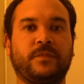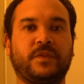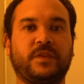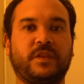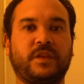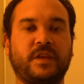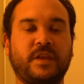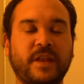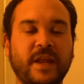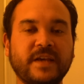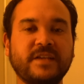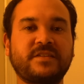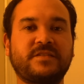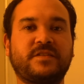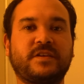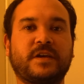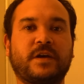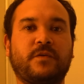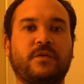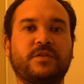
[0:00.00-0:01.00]
The next
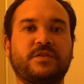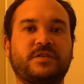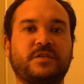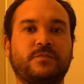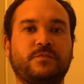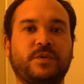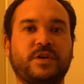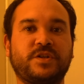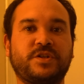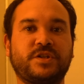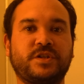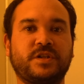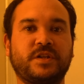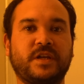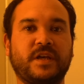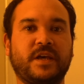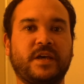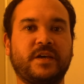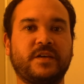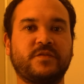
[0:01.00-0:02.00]
thing I want to mention
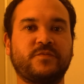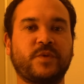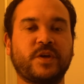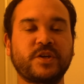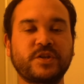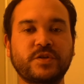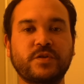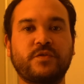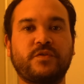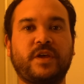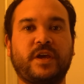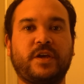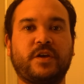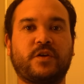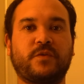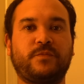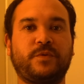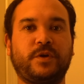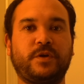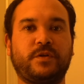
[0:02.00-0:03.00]
is make sure that your
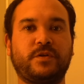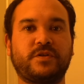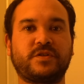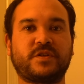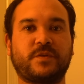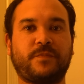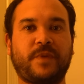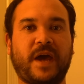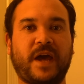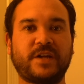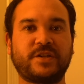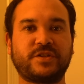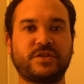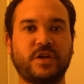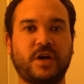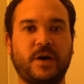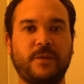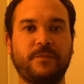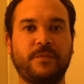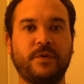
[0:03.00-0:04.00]
computers are patched
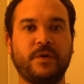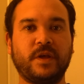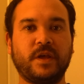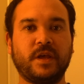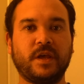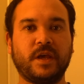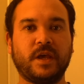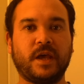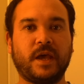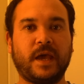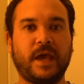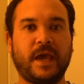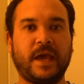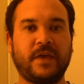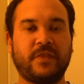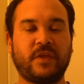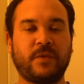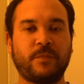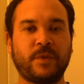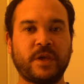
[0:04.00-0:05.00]
up
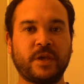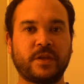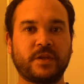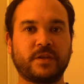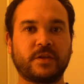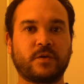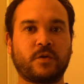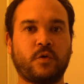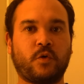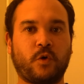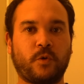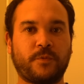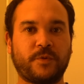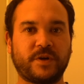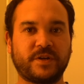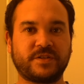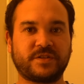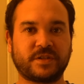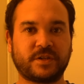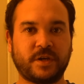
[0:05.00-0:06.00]
and they meet
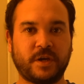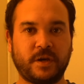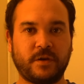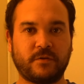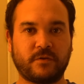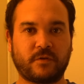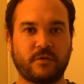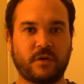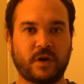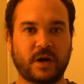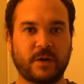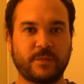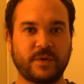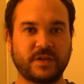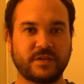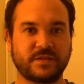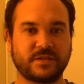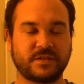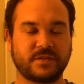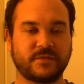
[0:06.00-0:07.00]
corporate security
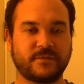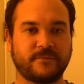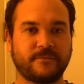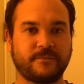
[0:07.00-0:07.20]
requirements.